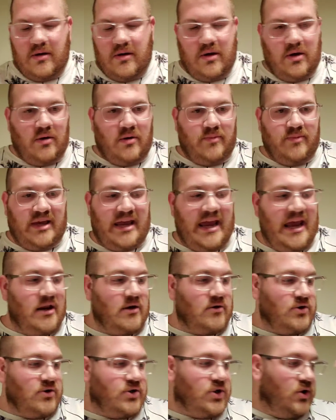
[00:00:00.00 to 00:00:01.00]
a
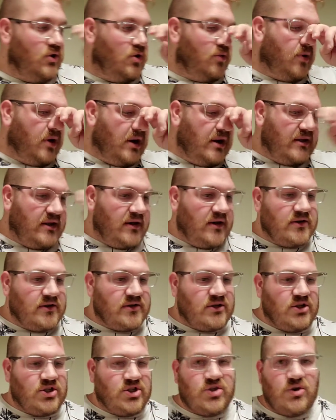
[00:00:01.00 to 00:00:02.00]
mechanical tube or anything
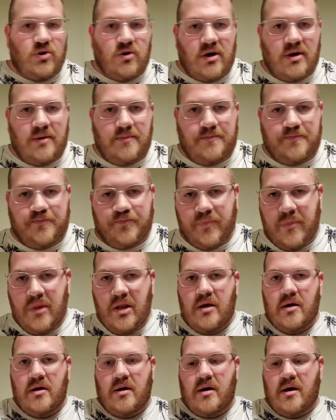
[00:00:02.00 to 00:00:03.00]
else of the sort,
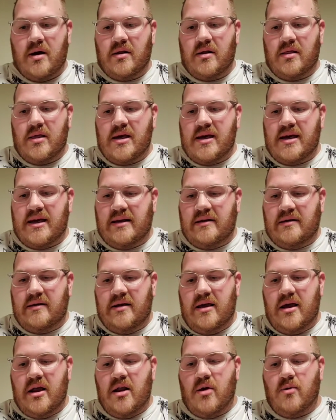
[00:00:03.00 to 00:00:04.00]
online,
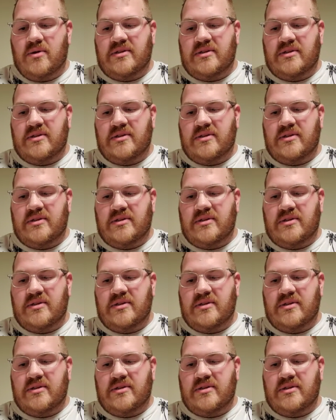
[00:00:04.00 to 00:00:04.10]
it